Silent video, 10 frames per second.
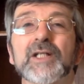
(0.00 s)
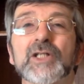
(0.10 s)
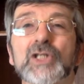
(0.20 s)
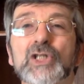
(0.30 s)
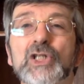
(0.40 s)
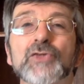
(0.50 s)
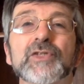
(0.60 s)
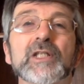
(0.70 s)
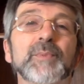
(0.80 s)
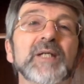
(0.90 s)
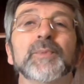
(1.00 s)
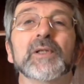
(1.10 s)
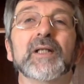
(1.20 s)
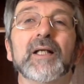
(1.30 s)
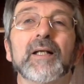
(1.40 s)
serving the
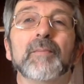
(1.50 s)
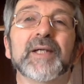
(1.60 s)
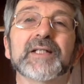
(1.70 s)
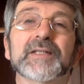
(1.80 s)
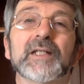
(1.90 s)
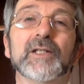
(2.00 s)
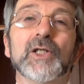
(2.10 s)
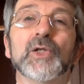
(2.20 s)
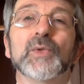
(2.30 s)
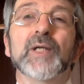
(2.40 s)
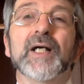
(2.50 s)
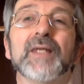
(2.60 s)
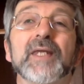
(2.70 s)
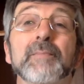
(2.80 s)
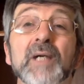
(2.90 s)
people because they know
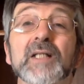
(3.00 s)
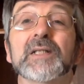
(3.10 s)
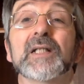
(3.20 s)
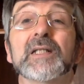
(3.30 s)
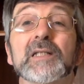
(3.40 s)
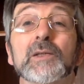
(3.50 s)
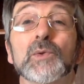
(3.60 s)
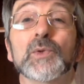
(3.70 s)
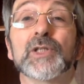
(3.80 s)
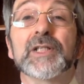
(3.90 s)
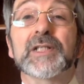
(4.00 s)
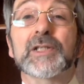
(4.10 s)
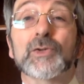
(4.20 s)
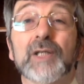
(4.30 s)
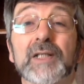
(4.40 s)
their master is the Lord Jesus
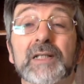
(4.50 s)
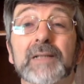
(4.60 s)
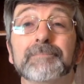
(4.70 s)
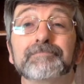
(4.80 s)
Christ.